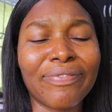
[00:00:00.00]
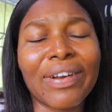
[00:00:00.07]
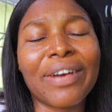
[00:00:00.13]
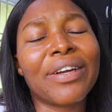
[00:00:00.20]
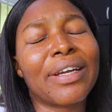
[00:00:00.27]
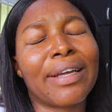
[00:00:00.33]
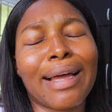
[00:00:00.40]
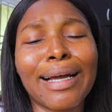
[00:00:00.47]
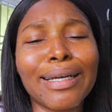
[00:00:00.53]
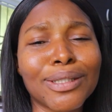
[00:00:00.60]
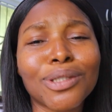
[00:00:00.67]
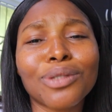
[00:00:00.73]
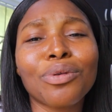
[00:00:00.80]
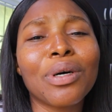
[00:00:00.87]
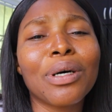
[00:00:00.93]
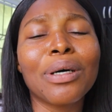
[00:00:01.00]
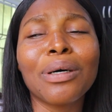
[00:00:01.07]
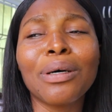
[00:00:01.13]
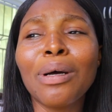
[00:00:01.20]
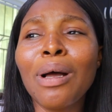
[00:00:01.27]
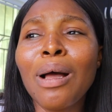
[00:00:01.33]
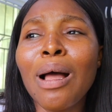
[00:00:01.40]
very
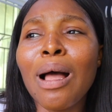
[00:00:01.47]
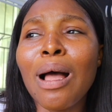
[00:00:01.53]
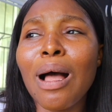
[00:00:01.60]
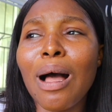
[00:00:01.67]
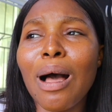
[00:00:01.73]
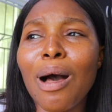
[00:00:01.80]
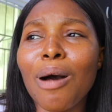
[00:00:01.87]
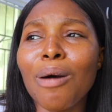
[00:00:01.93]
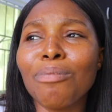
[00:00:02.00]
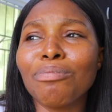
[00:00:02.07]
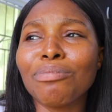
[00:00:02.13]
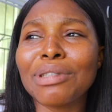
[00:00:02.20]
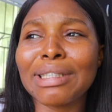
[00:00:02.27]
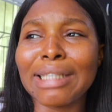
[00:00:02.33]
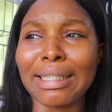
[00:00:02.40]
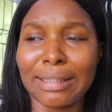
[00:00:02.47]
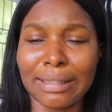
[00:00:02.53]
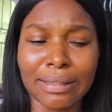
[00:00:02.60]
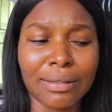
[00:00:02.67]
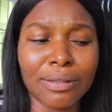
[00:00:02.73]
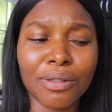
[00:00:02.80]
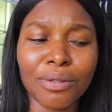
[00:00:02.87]
casual
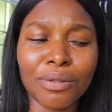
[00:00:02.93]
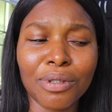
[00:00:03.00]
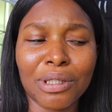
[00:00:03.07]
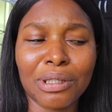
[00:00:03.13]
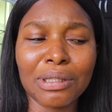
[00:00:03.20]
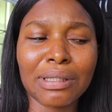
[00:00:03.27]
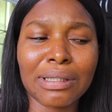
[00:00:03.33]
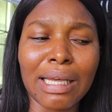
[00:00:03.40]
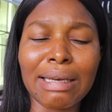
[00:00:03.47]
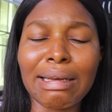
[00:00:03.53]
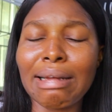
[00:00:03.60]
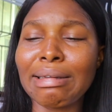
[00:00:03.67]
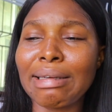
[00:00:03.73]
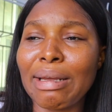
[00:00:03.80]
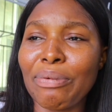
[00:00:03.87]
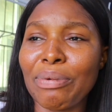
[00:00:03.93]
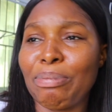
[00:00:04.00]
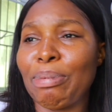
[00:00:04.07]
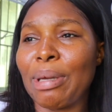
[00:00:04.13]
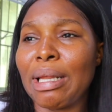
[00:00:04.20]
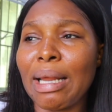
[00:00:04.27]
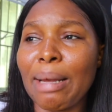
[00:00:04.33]
setting. She just sat down there
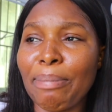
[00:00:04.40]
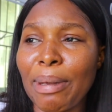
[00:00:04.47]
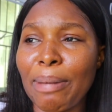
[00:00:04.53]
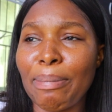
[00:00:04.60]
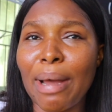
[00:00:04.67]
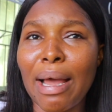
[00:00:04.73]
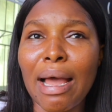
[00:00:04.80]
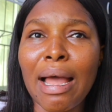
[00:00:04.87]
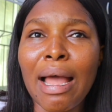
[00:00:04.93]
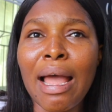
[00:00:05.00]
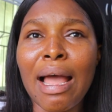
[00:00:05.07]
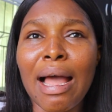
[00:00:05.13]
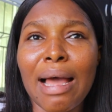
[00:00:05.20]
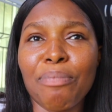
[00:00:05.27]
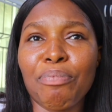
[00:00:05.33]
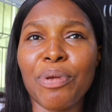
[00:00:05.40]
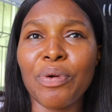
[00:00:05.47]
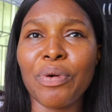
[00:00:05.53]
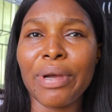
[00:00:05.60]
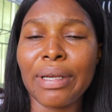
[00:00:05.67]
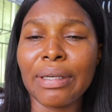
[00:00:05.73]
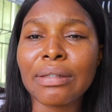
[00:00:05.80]
with pen and paper and
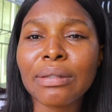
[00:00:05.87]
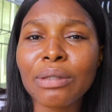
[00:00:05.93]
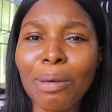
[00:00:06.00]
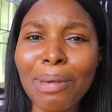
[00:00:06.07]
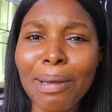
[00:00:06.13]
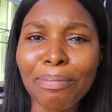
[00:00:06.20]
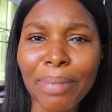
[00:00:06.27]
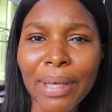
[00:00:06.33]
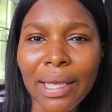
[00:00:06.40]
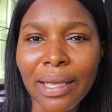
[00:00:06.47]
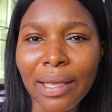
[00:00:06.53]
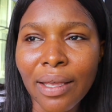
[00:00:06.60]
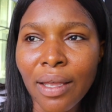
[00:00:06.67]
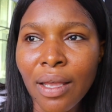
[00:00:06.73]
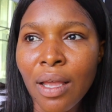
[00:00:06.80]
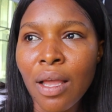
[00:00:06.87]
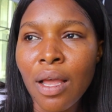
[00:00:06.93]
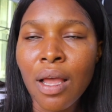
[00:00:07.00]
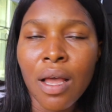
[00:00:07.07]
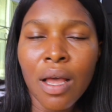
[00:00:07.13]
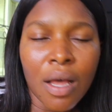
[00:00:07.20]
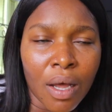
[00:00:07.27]
POS, come and pay.
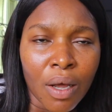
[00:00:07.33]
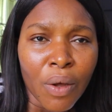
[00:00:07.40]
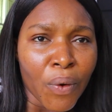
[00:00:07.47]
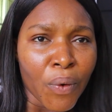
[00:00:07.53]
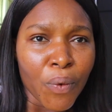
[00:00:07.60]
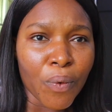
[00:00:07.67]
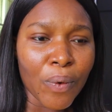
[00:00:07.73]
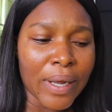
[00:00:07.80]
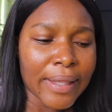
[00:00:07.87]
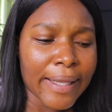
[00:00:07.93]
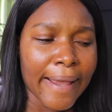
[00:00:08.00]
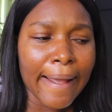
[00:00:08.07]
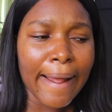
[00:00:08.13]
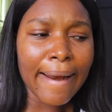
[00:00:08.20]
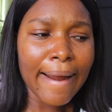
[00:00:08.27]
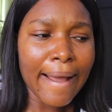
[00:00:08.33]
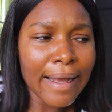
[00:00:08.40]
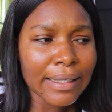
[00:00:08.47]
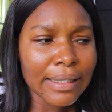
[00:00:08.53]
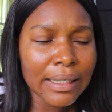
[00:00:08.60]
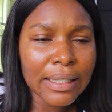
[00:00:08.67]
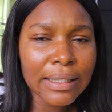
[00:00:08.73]
We went there and I
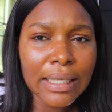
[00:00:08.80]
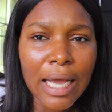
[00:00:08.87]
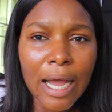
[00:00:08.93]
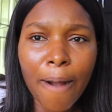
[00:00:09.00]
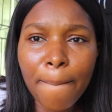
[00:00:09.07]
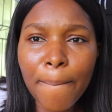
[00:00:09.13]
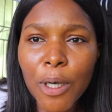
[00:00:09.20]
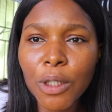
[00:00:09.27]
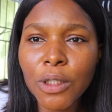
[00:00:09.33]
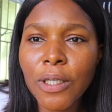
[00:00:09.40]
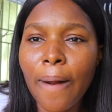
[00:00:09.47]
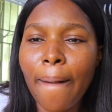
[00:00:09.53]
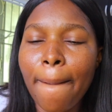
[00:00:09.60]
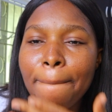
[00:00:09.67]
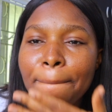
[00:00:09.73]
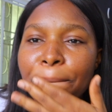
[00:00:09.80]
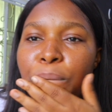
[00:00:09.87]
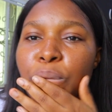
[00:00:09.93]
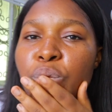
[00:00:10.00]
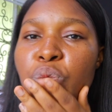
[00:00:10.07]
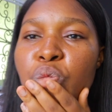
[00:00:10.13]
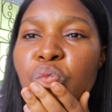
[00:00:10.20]
asked the lady how much, and
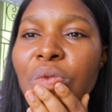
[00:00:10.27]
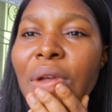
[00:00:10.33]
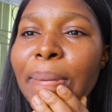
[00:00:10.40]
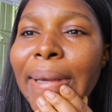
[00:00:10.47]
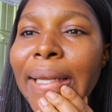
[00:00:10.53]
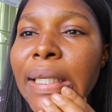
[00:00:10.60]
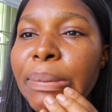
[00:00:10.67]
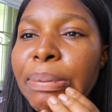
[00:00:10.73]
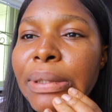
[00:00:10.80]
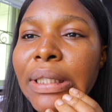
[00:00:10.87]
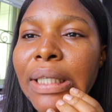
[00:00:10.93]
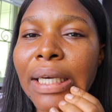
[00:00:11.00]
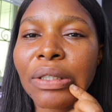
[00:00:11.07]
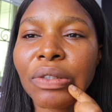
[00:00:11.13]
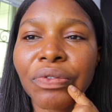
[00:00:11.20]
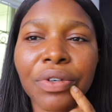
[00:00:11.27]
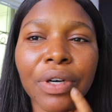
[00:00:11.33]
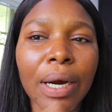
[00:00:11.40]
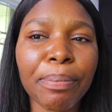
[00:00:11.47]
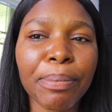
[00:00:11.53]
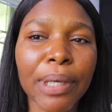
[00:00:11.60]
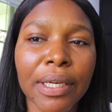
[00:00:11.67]
my lip is kind of
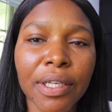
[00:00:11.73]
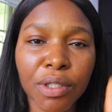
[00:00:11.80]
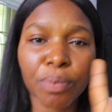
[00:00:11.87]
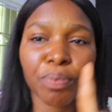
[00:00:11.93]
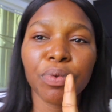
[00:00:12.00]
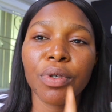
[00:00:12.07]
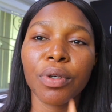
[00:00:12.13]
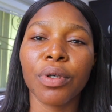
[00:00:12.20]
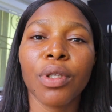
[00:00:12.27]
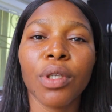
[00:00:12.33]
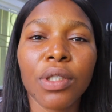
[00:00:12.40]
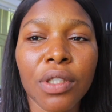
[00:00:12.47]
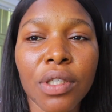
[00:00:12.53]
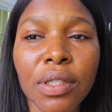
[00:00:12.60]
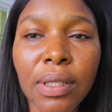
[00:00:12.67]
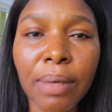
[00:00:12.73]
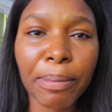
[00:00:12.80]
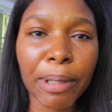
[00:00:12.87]
crappy. I need to put on gloss, just a